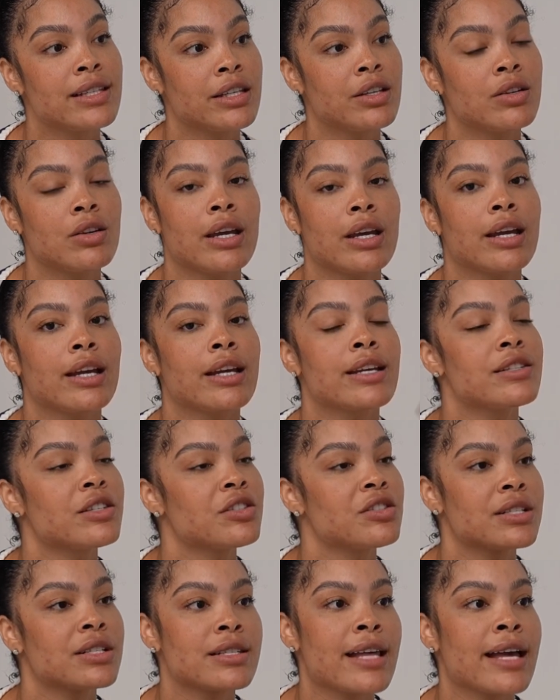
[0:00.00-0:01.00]
execute it, because
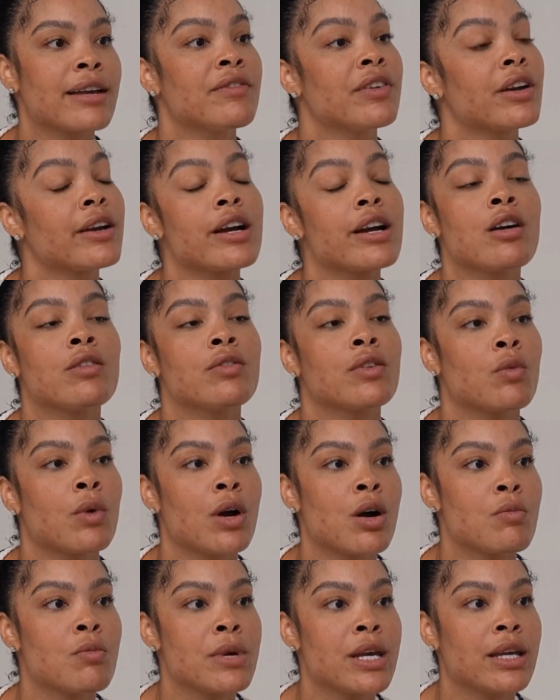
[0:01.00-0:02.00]
it's just very
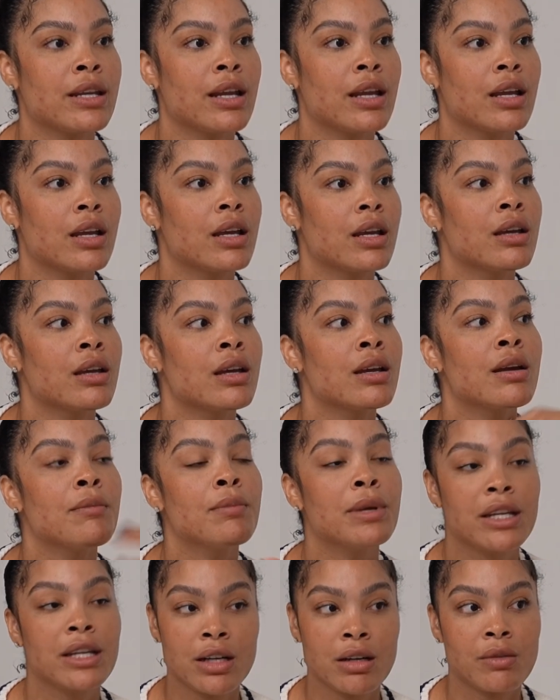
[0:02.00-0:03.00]
overwhelming.
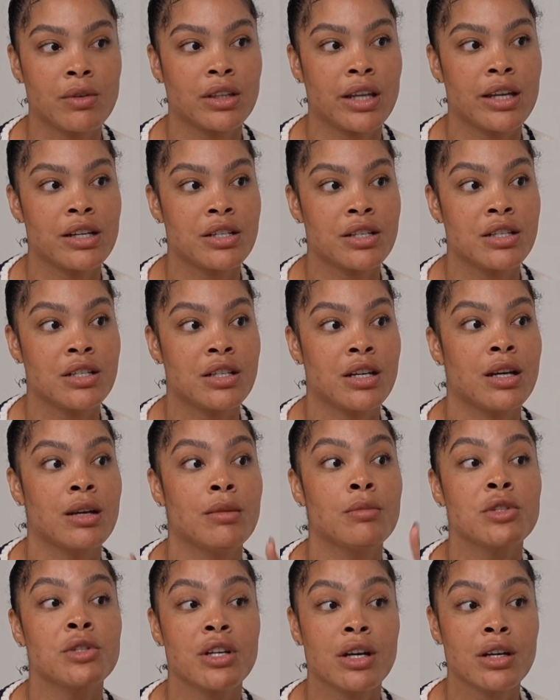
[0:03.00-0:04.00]
Being in a
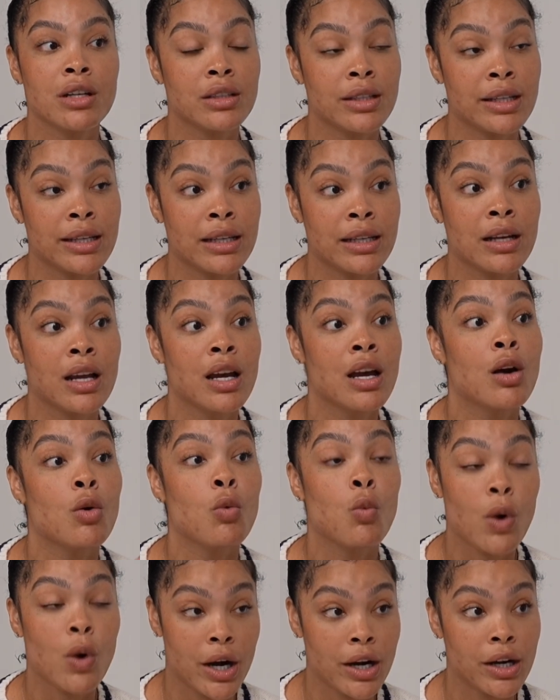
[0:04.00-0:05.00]
relationship, juggling
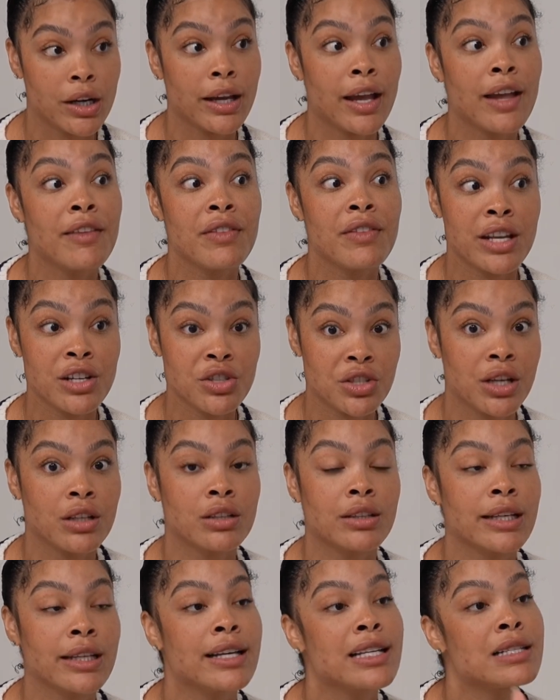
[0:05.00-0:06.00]
work, and then
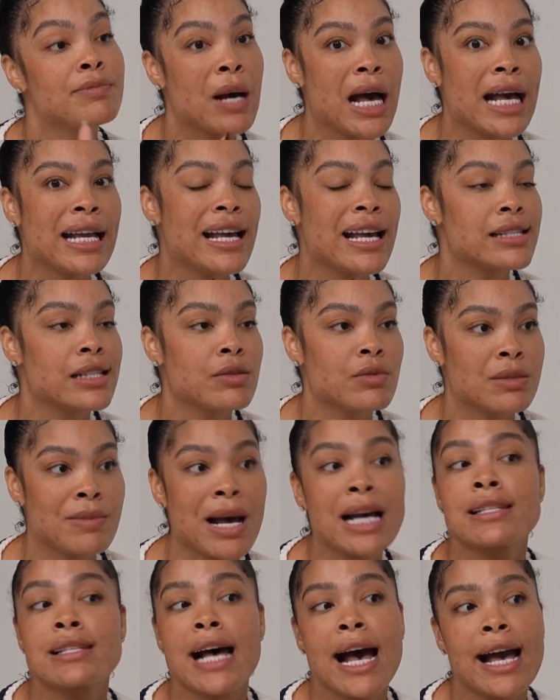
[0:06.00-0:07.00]
juggling, because podcasting was
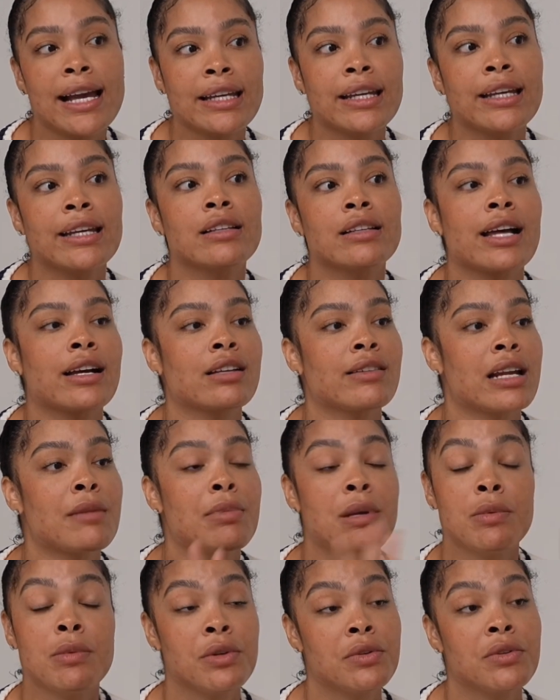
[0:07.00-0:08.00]
my side gig. A lot of
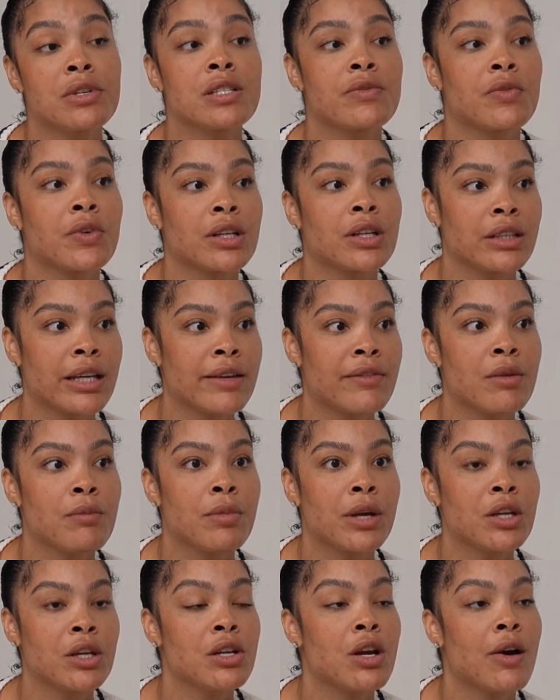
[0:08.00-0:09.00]
people do this for a living,
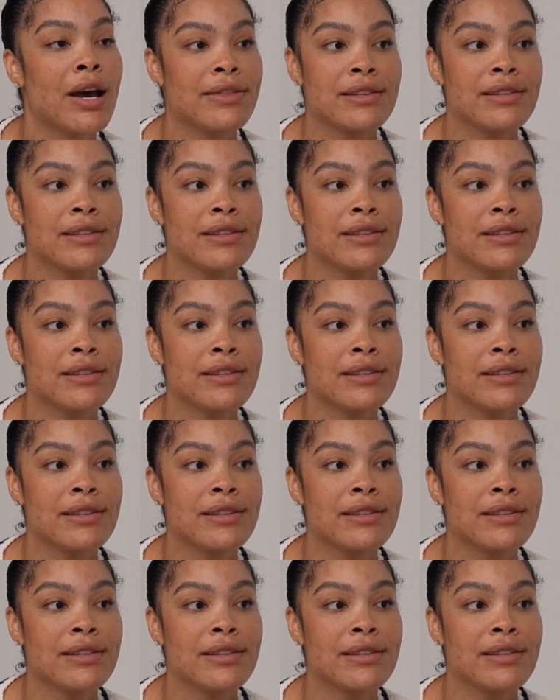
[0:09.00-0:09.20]
but at the time